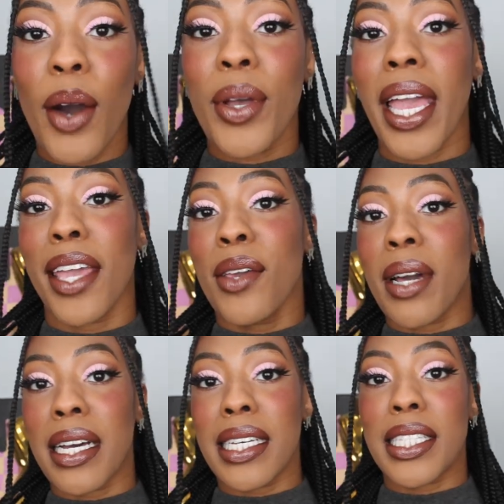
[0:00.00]
Okay, you
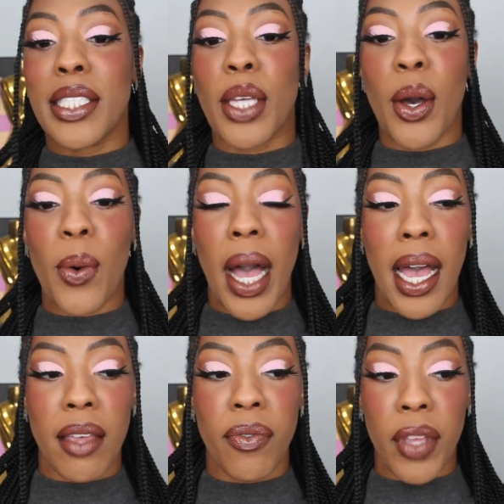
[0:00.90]
guys, so
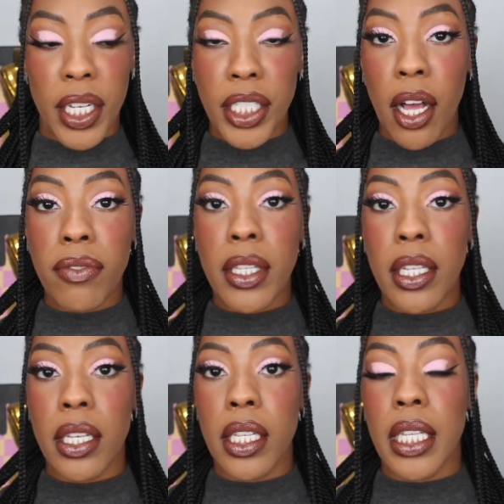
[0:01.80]
I finished off the
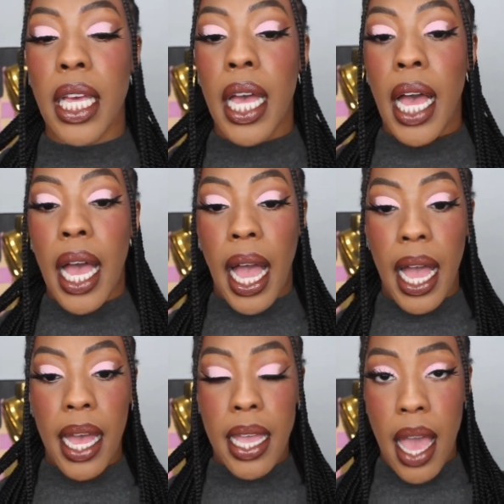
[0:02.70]
look.
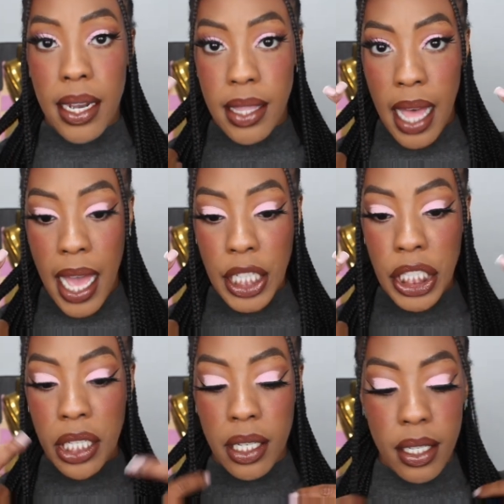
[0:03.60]
I added
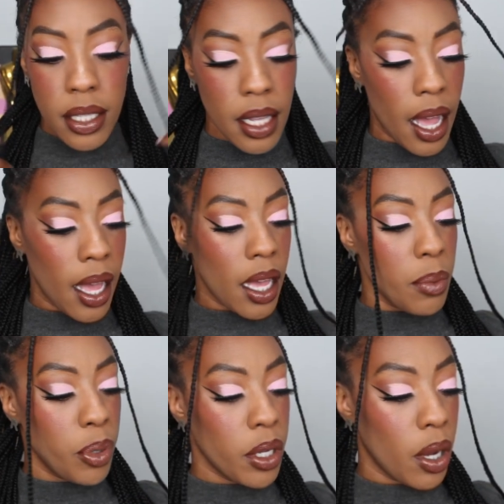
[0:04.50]
lashes. I
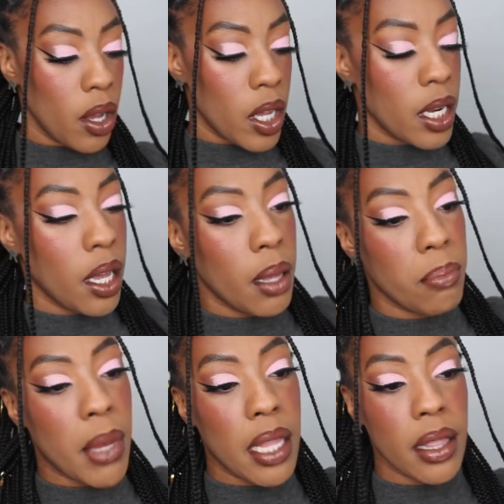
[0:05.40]
put on
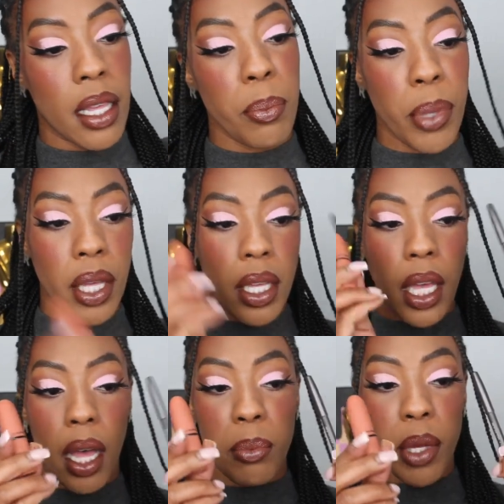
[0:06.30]
my lip
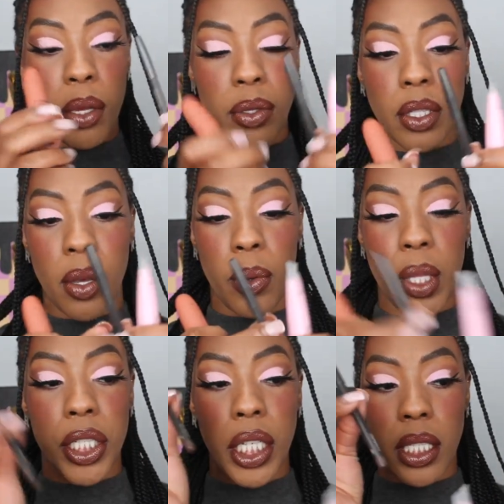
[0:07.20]
combo. So
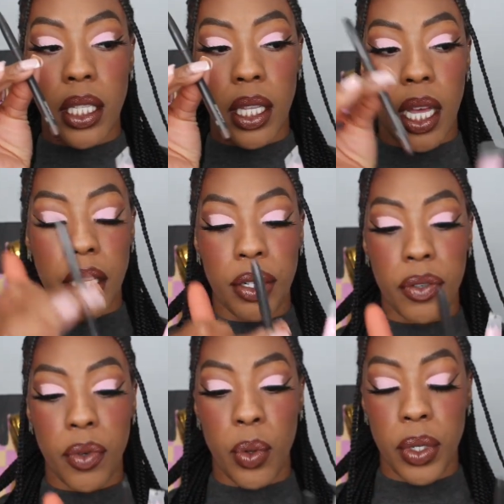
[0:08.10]
the chestnut liner,
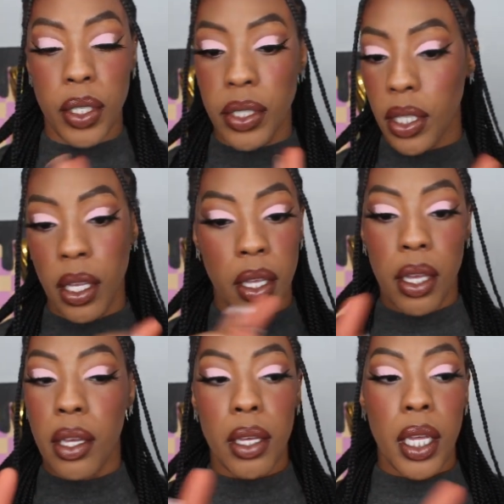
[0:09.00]
of course,
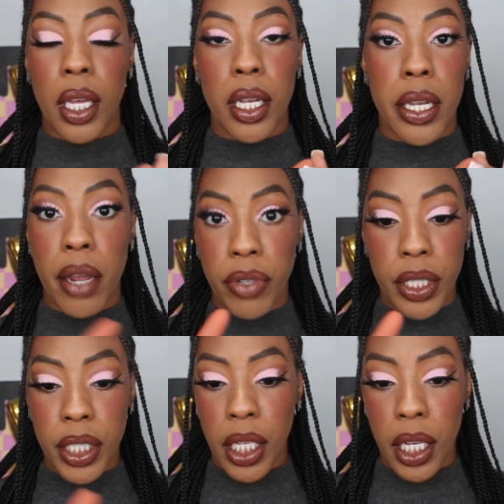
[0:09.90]
never
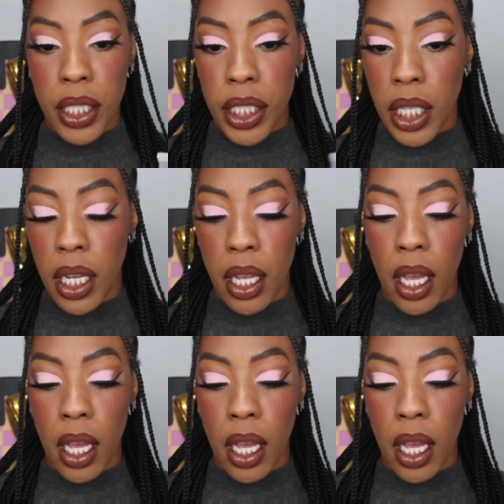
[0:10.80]
gonna change.